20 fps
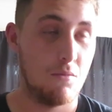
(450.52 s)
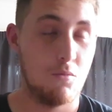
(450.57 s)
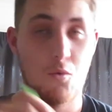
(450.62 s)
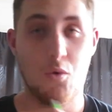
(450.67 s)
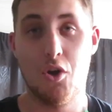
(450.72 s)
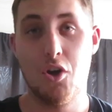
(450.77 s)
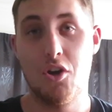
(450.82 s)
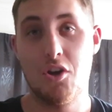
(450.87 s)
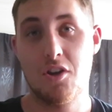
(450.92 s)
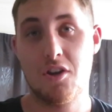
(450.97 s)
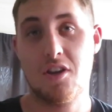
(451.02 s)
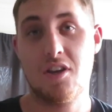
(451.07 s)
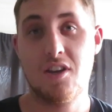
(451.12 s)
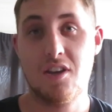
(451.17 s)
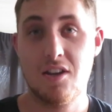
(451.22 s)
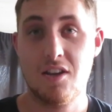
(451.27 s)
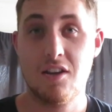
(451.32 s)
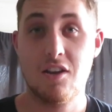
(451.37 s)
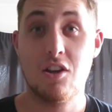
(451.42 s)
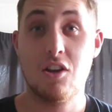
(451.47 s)
work,
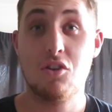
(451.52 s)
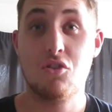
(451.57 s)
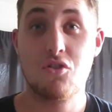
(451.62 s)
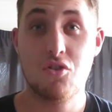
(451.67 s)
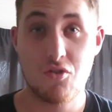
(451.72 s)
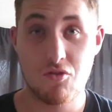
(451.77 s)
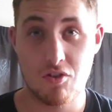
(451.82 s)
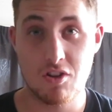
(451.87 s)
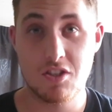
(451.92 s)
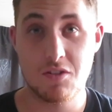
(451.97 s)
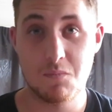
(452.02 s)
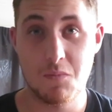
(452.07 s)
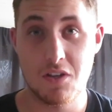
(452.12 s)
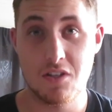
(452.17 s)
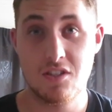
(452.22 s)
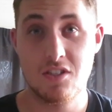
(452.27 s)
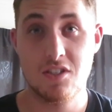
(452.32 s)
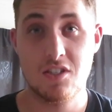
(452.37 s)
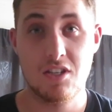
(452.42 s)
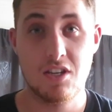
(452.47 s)

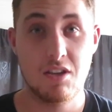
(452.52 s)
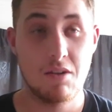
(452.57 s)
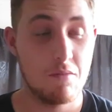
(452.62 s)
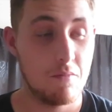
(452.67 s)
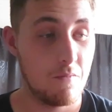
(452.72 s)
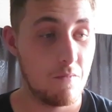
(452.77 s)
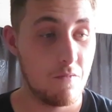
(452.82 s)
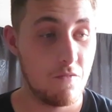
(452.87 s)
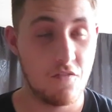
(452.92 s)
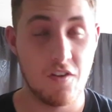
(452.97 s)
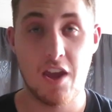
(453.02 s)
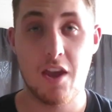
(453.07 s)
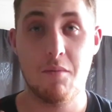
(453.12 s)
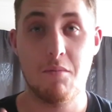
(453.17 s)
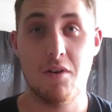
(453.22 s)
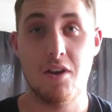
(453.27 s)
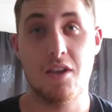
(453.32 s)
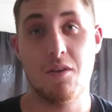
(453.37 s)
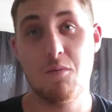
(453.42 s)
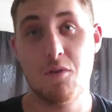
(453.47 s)
Christmas,
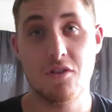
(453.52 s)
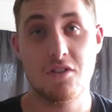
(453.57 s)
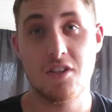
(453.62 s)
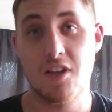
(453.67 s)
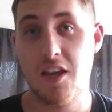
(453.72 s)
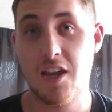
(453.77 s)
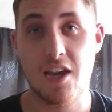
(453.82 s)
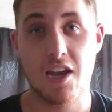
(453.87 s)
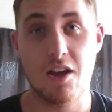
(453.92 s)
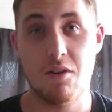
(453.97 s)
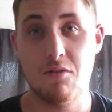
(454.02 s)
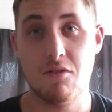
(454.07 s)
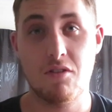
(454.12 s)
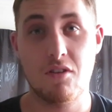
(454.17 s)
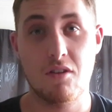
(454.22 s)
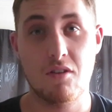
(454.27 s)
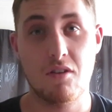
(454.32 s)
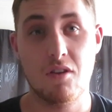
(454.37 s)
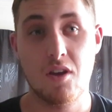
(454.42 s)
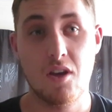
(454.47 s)
family wants to hang out with
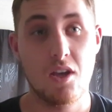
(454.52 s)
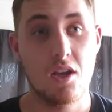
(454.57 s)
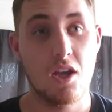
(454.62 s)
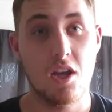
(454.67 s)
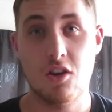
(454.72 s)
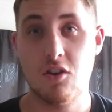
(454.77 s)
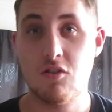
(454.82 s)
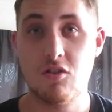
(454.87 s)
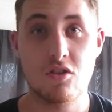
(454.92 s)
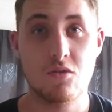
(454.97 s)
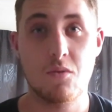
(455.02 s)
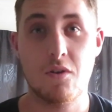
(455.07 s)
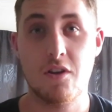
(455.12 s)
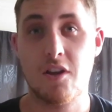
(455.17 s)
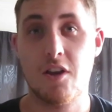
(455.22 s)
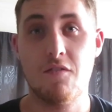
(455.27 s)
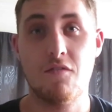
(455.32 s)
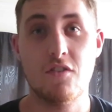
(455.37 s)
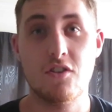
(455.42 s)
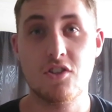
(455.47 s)
you and you just want
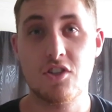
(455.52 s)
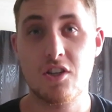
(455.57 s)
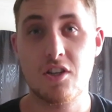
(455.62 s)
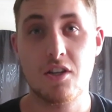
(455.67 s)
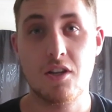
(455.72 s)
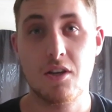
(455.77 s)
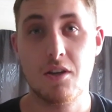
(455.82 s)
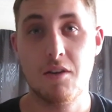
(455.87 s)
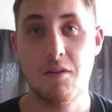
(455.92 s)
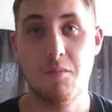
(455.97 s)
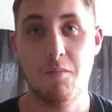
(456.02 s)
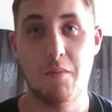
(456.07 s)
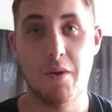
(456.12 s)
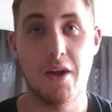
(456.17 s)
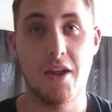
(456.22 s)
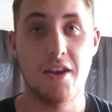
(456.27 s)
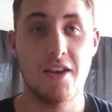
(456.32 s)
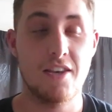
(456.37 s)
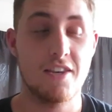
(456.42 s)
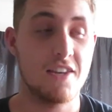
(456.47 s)
to go fishing.
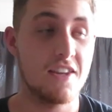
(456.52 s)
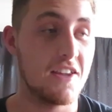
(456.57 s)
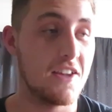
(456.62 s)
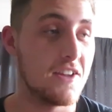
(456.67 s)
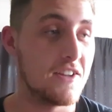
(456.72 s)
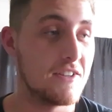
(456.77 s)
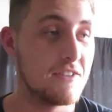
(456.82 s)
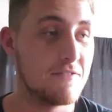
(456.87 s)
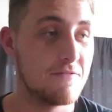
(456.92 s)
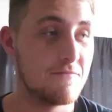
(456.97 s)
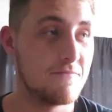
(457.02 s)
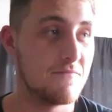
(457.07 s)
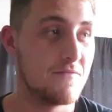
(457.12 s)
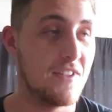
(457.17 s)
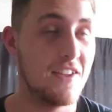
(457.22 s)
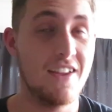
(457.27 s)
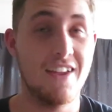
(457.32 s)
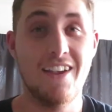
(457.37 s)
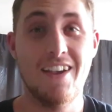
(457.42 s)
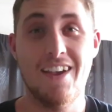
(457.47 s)
But yeah,
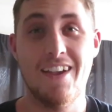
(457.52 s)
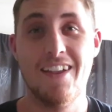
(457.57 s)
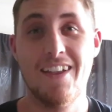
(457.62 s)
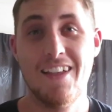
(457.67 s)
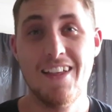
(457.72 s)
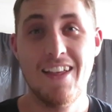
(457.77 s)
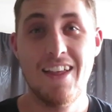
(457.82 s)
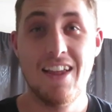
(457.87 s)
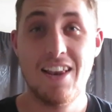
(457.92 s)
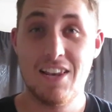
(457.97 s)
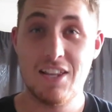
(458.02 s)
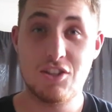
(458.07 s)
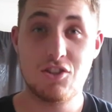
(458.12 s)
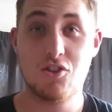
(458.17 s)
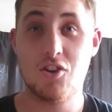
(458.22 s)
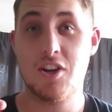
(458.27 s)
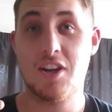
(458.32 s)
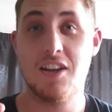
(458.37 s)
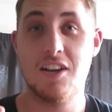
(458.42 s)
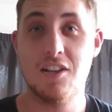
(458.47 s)
let's
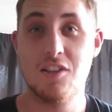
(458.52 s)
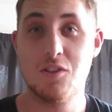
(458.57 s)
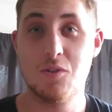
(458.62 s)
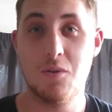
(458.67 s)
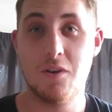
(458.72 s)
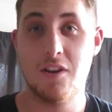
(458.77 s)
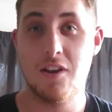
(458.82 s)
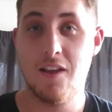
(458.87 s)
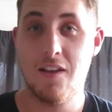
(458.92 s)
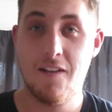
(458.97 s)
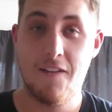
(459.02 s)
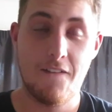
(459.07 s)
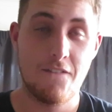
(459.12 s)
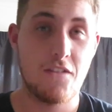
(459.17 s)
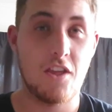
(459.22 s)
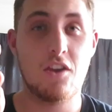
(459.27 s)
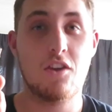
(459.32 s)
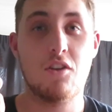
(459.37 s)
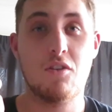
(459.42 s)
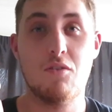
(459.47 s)
try to get into it.
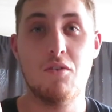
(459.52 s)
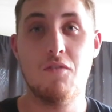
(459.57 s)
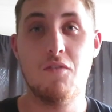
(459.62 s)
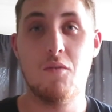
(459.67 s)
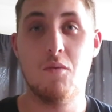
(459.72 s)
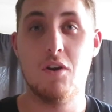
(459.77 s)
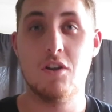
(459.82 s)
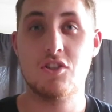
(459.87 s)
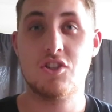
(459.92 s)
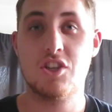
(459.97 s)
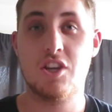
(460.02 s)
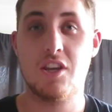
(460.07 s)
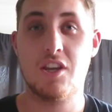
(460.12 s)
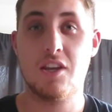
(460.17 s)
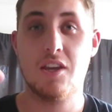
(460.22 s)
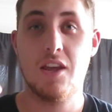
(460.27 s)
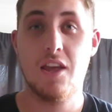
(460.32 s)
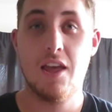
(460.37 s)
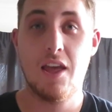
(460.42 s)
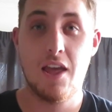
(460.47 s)
Thank you all for
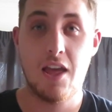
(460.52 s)
watching.